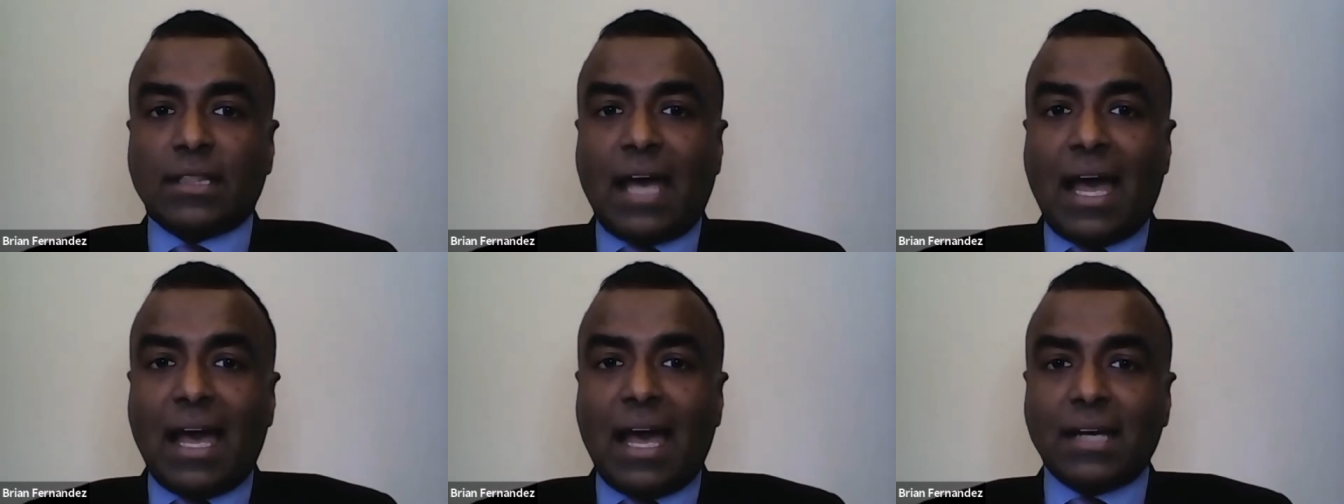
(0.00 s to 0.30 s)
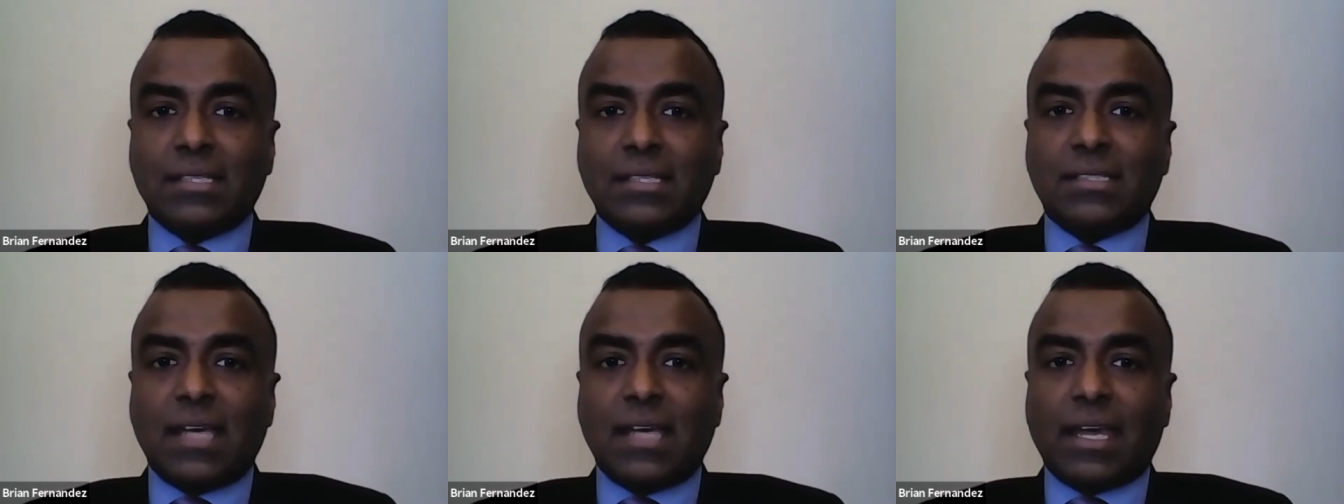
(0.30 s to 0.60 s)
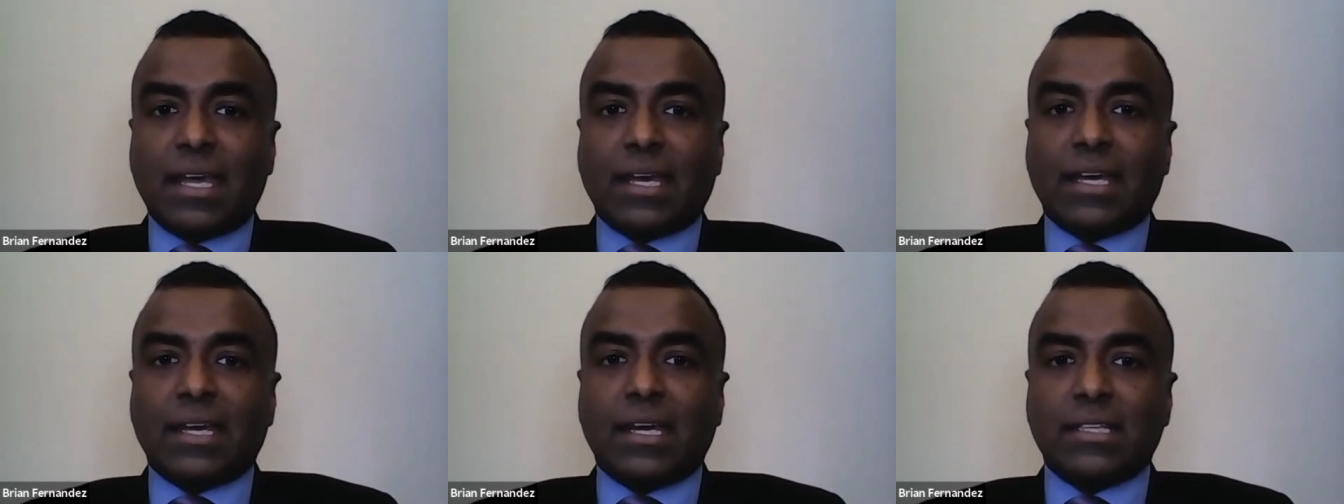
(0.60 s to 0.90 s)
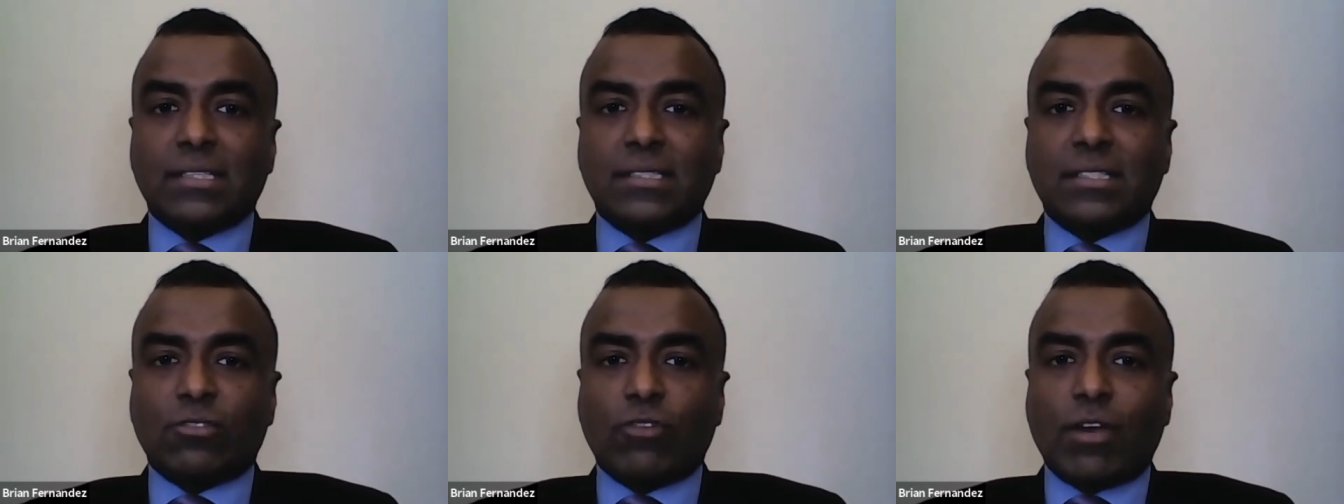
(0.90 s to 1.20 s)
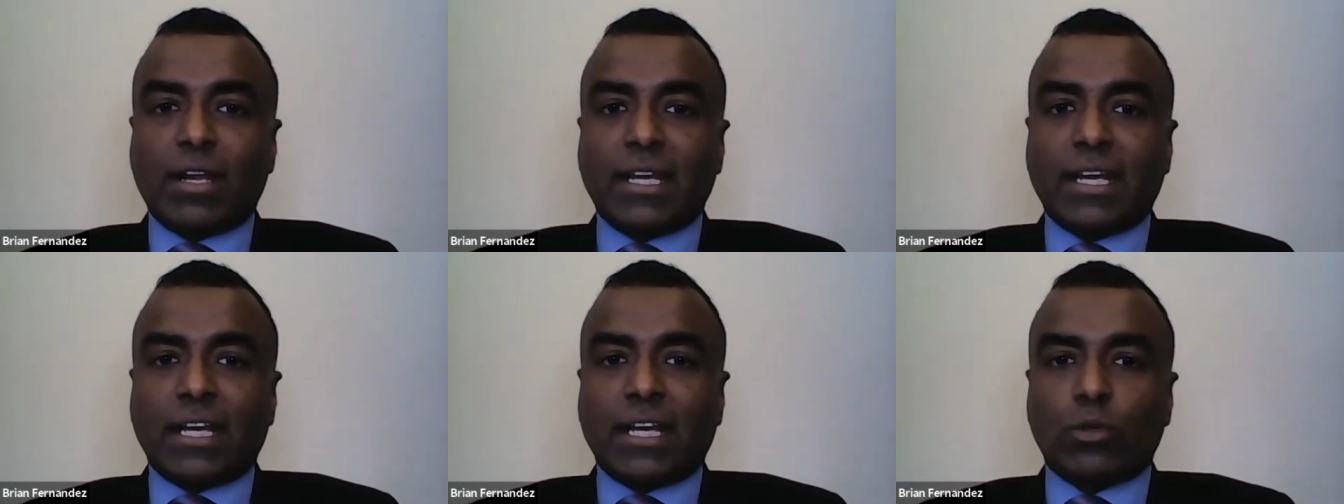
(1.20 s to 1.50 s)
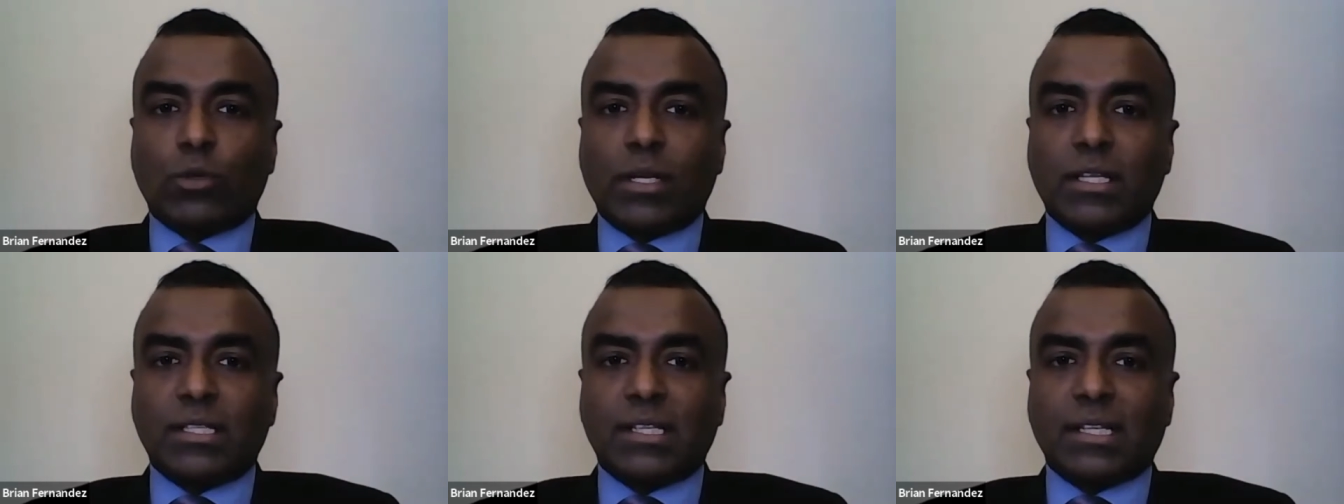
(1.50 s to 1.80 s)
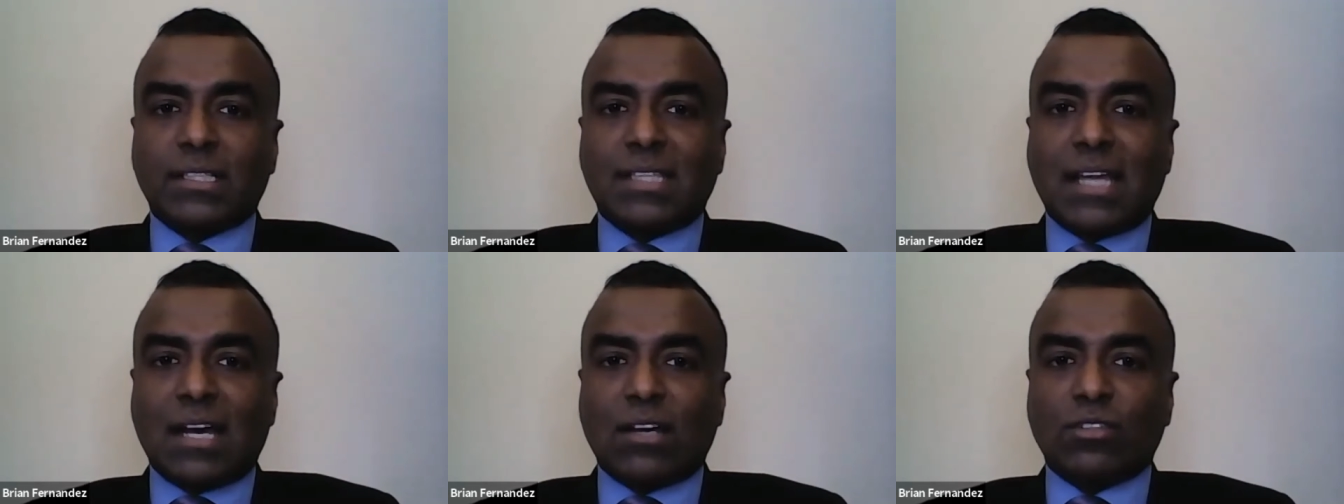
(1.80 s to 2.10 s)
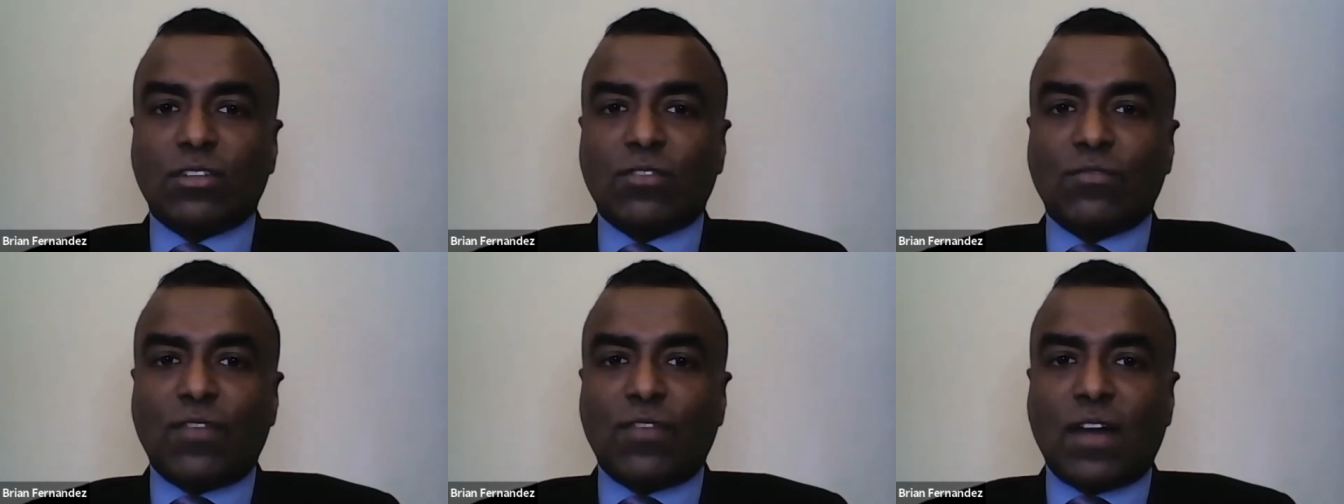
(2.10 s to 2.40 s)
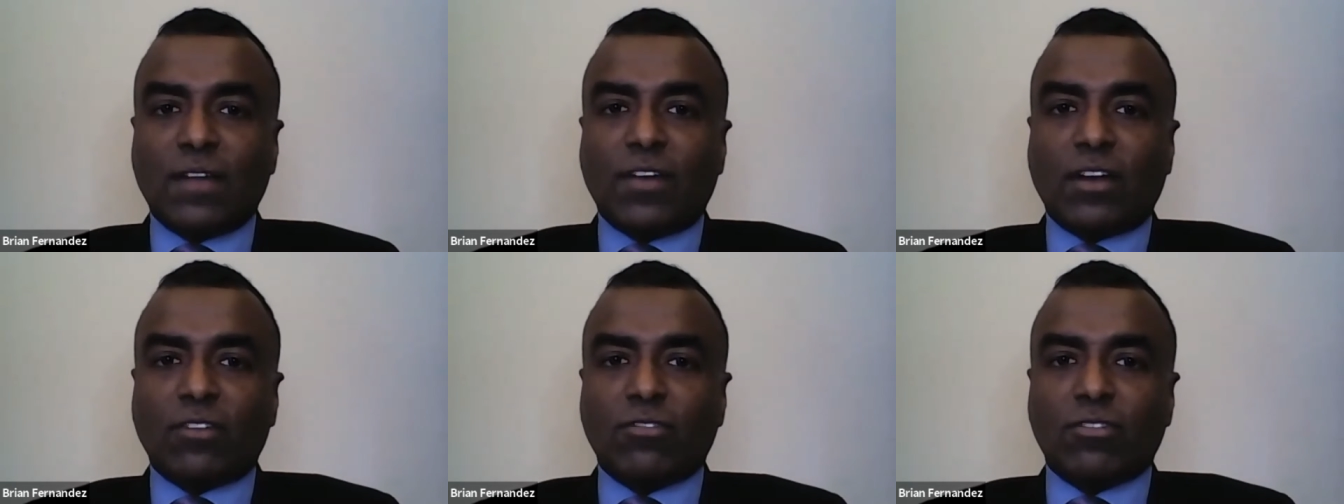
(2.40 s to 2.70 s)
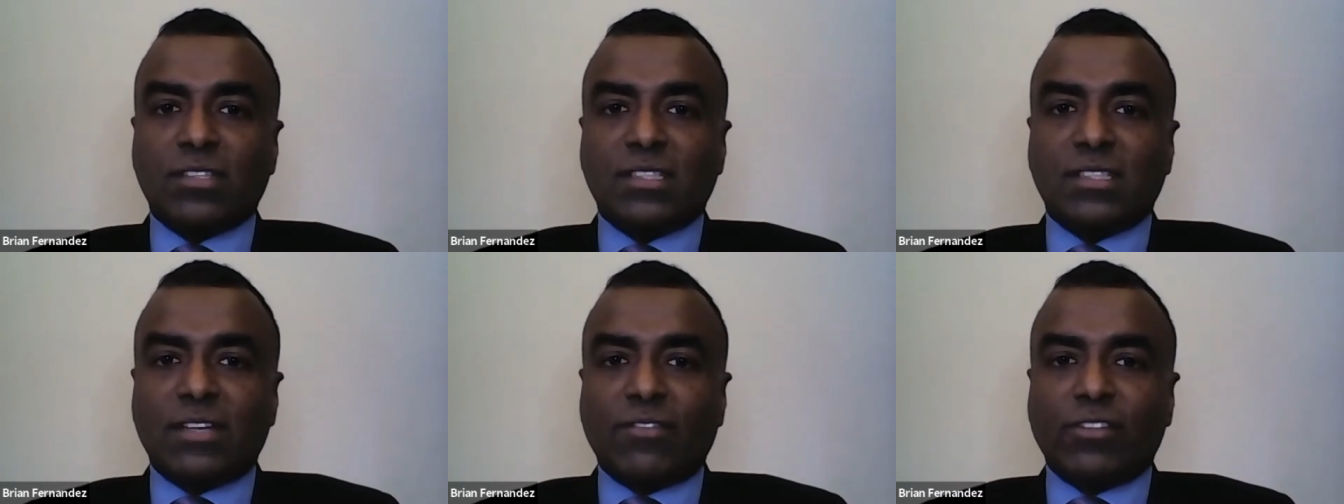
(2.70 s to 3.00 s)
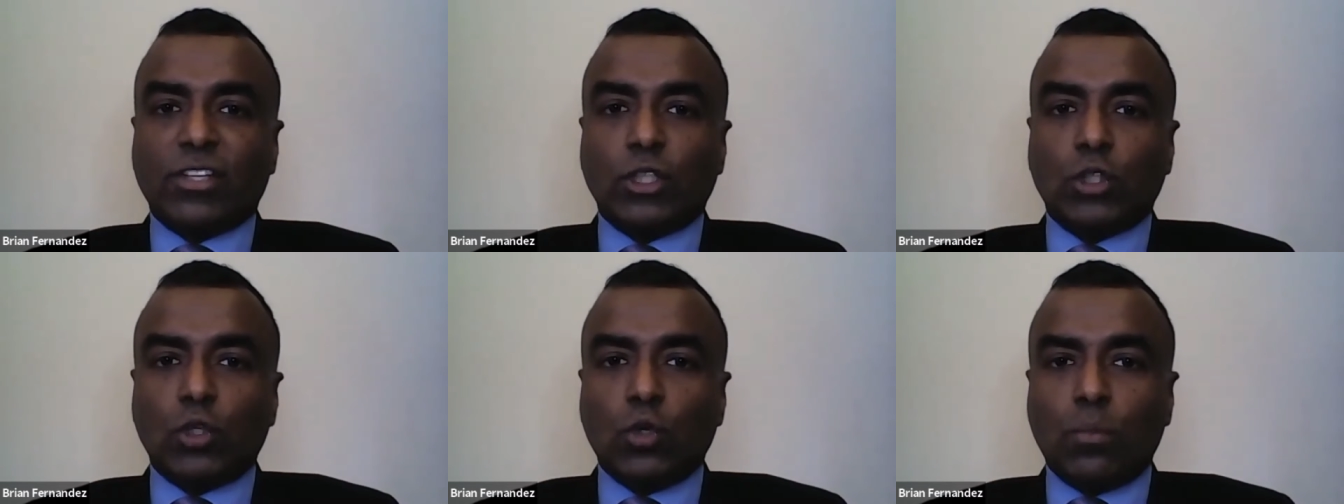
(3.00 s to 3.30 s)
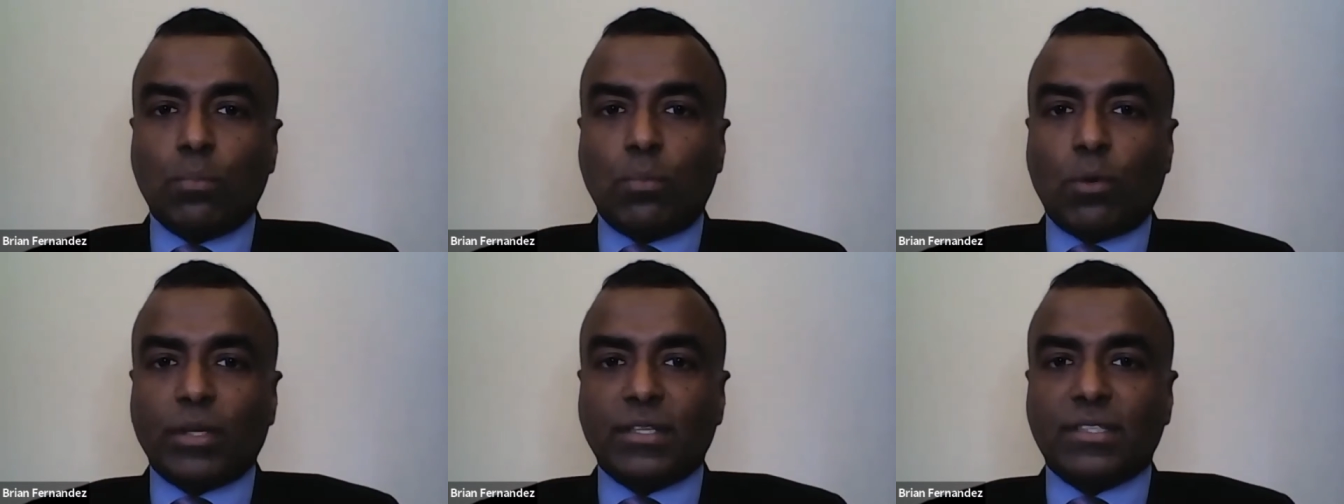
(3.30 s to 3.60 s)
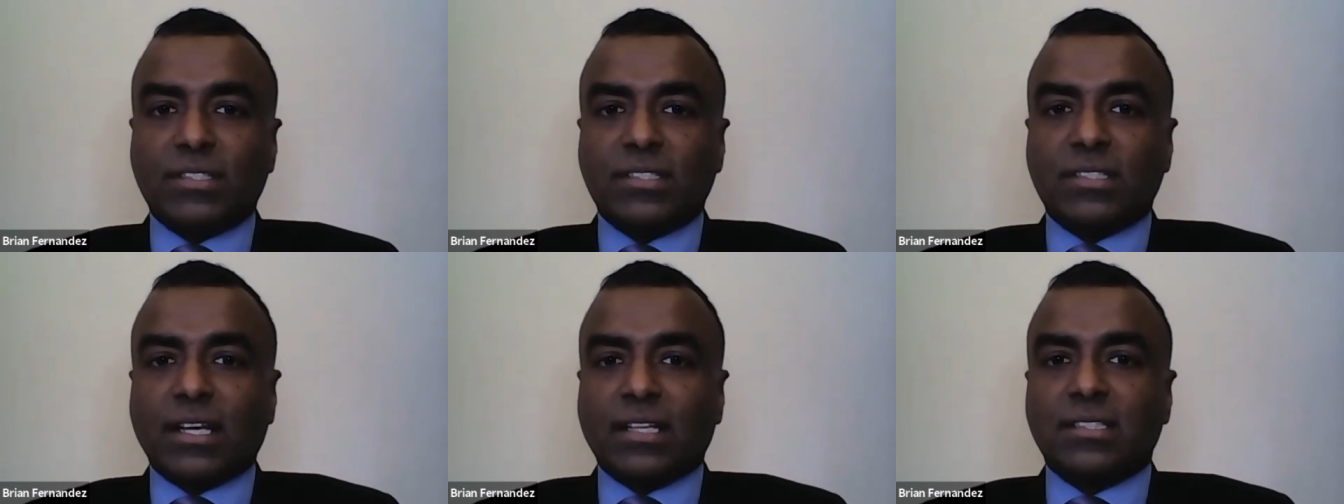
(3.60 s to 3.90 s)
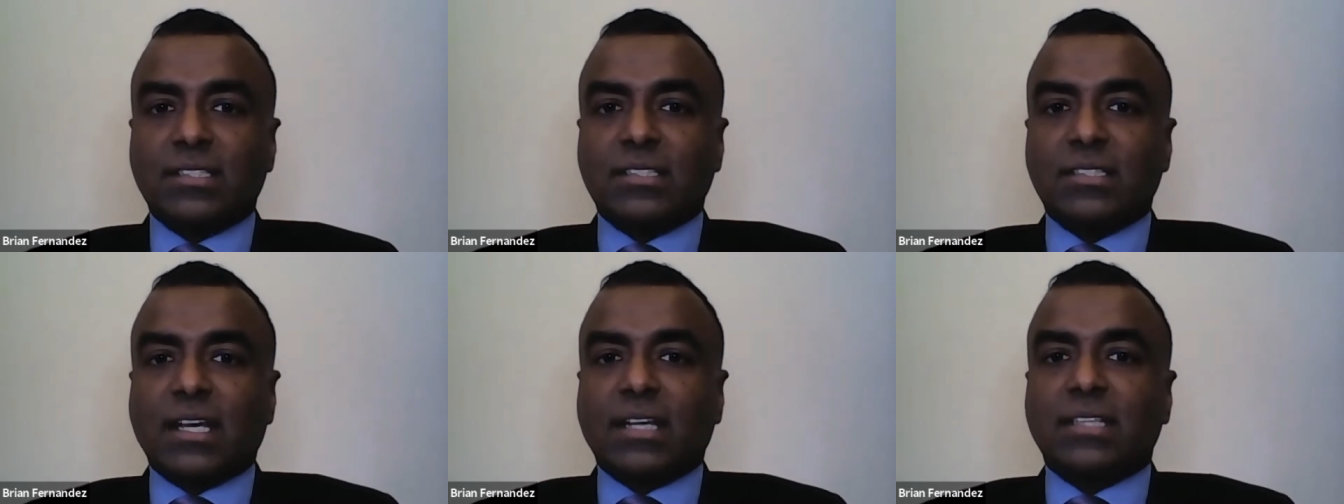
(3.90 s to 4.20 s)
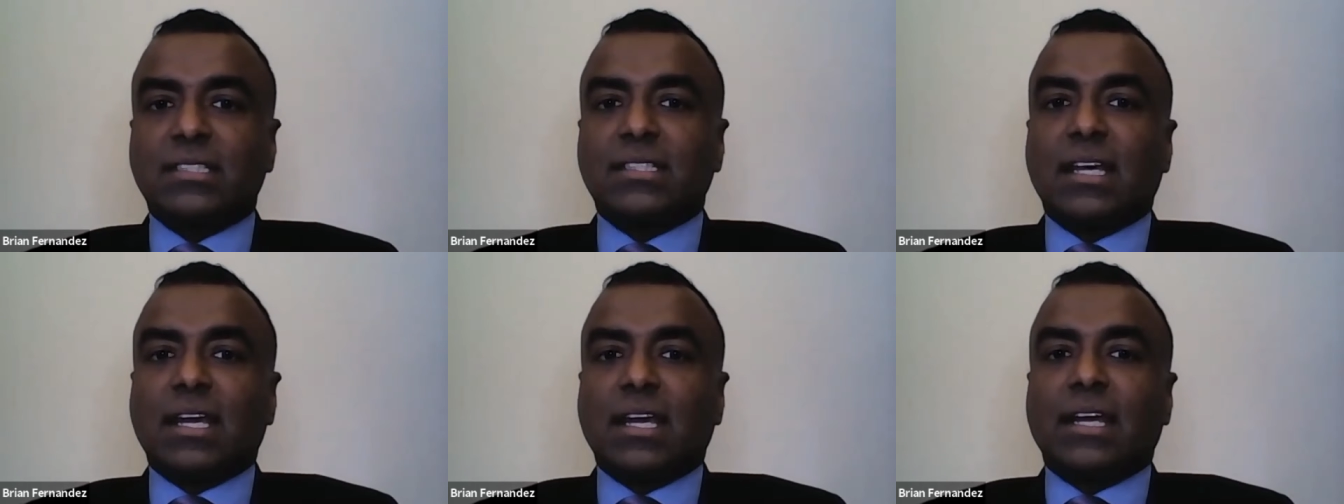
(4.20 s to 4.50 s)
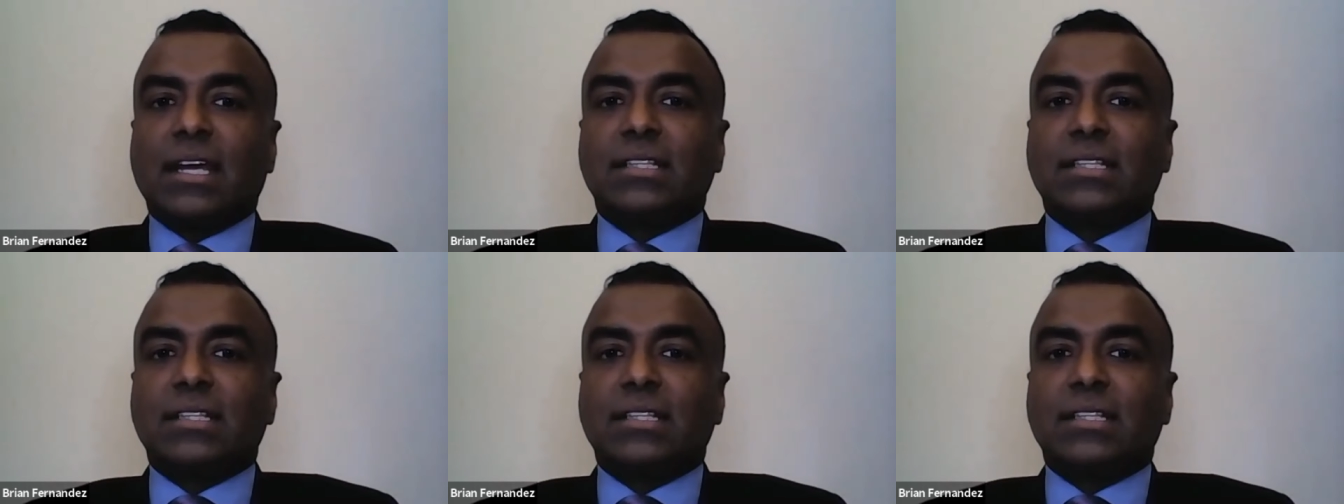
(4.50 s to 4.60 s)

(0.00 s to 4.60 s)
The Hang Seng is trading at 26,572.66.